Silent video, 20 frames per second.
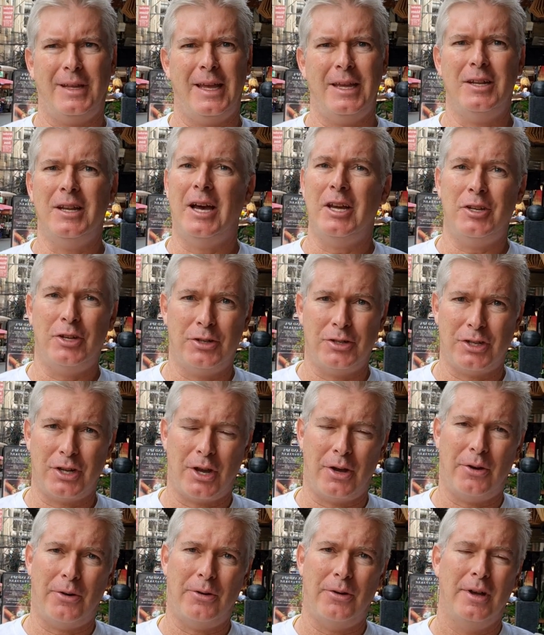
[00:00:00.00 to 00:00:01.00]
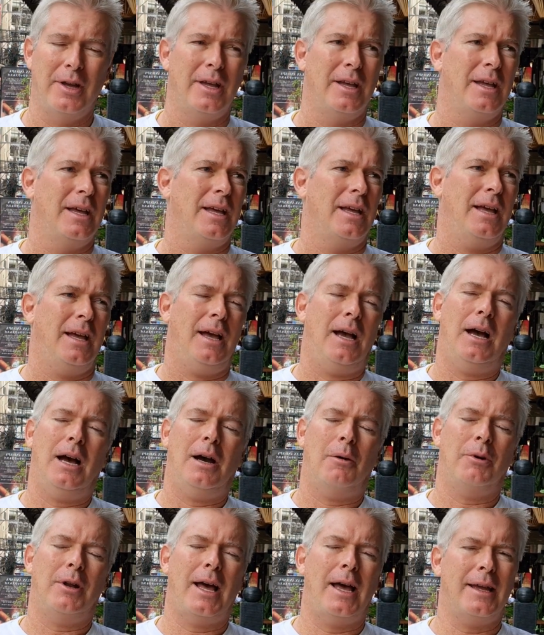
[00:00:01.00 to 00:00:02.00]
8, 9 years ago,
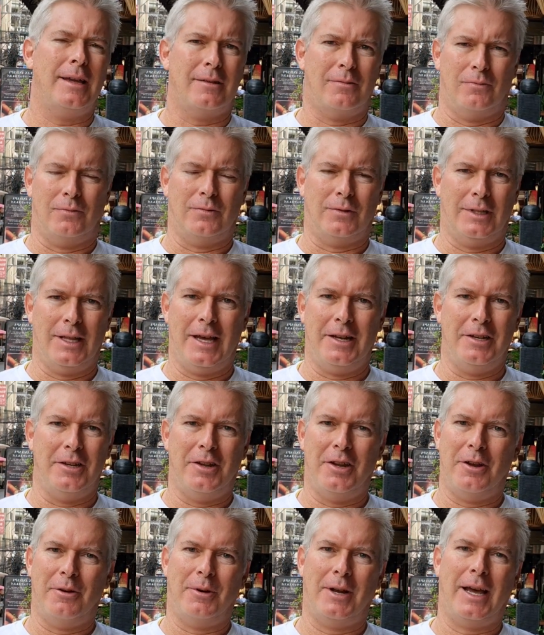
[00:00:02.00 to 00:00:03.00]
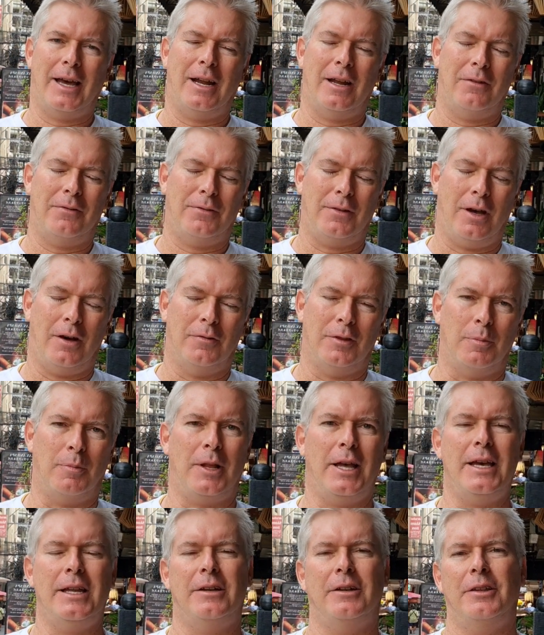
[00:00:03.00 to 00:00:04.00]
when I landed here, when I got off the
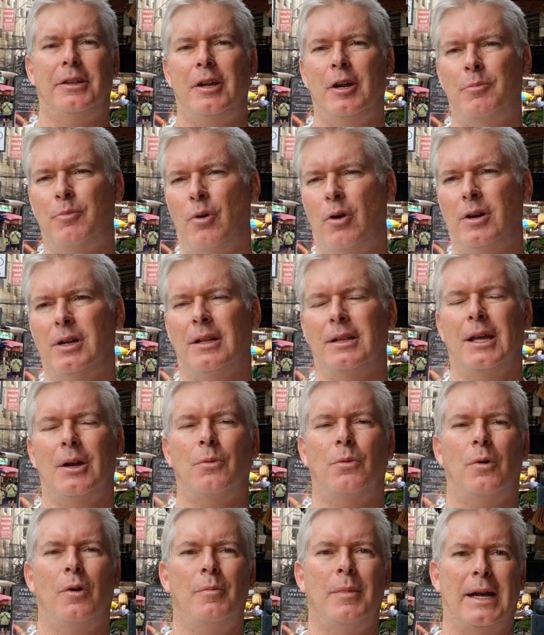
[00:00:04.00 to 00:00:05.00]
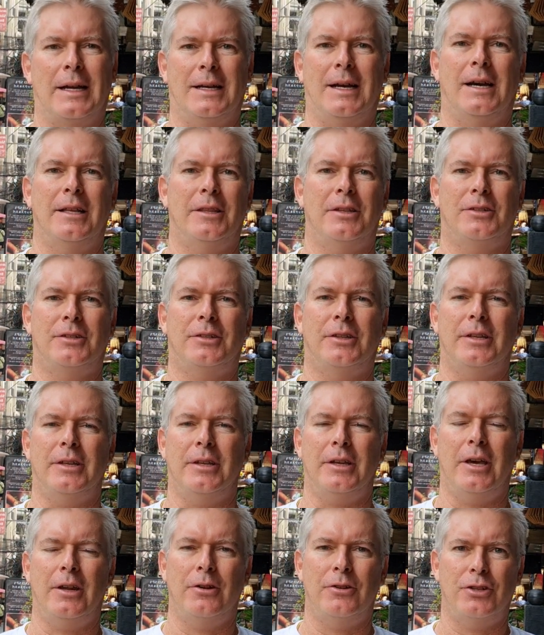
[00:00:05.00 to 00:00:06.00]
plane or the airport, I'm like, oh my God, the
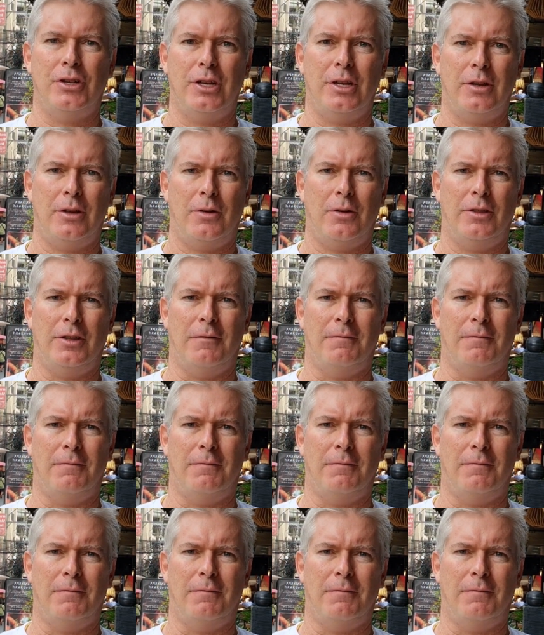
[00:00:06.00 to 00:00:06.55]
energy,